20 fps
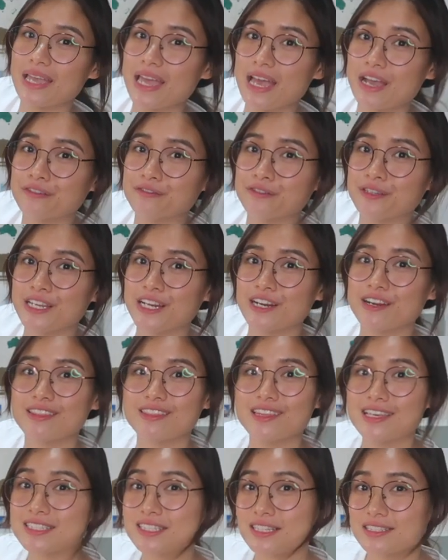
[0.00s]
I have
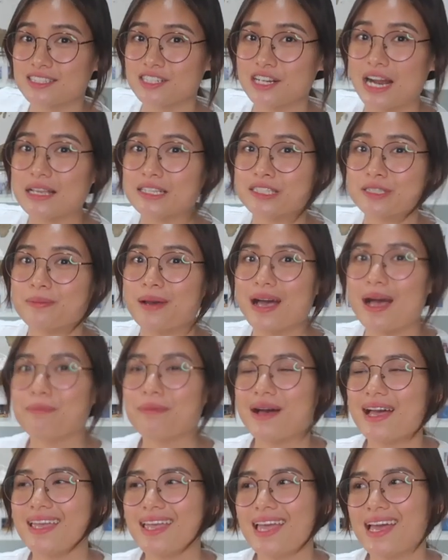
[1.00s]
here. This scratch
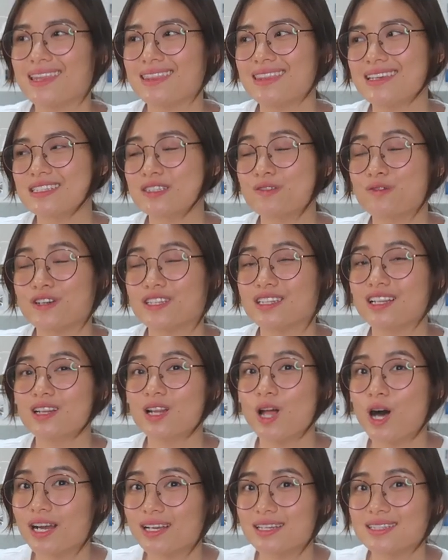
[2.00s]
map, I had this for the
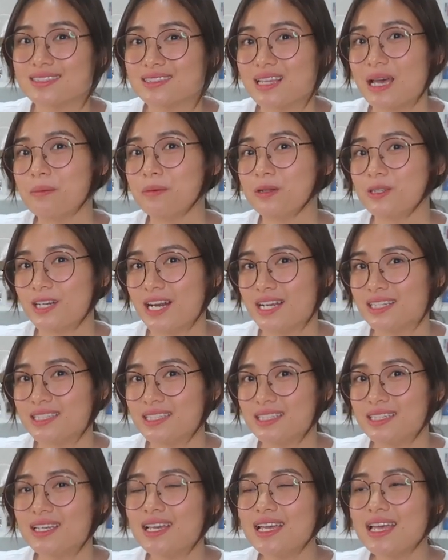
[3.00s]
longest time
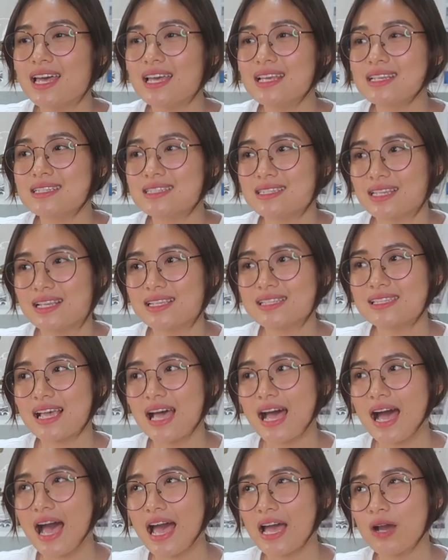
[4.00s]
already since
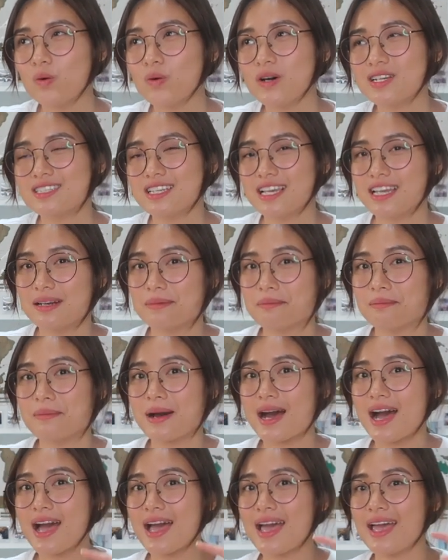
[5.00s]
I was in
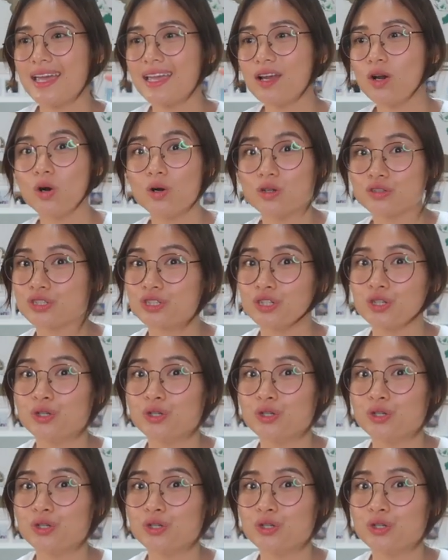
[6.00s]
my old